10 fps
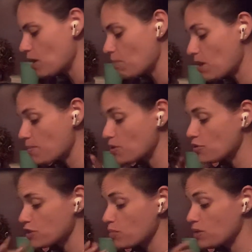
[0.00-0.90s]
Maybe you're
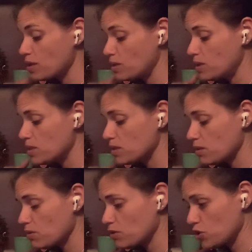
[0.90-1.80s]
someone that needs a
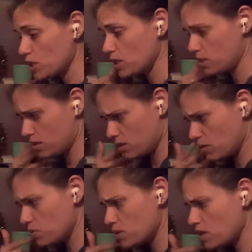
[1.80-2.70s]
little drink to
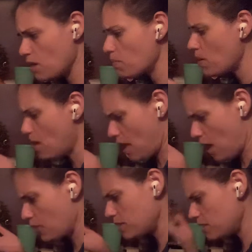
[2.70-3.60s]
loosen up.
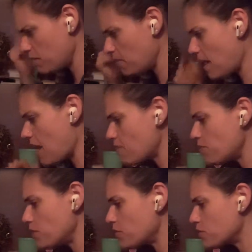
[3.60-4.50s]
I want to say maybe have a
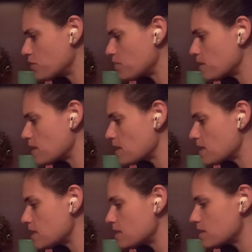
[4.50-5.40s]
beer or something like
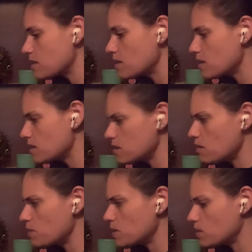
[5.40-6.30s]
this. It's
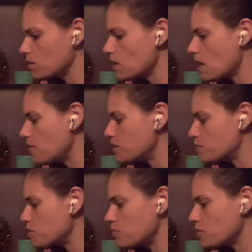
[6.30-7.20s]
not a big deal. These
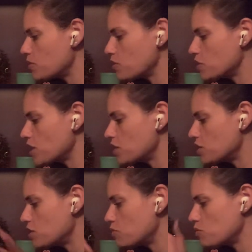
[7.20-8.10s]
people don't judge.
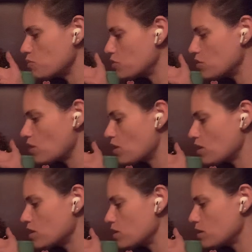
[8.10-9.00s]
These people aren't
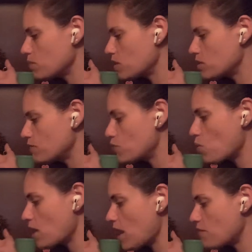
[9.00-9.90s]
going to think because if you
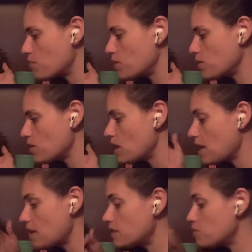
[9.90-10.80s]
want to have a beer,
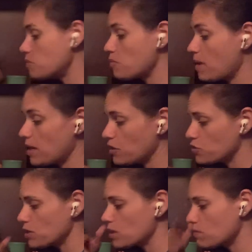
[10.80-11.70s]
these people might not
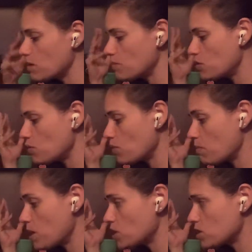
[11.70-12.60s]
drink, and maybe you don't want to
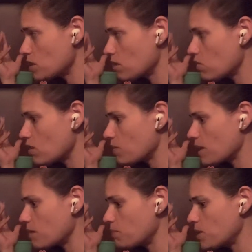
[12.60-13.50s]
mention I want
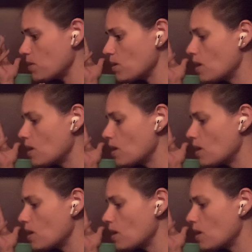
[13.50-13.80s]
like a beer.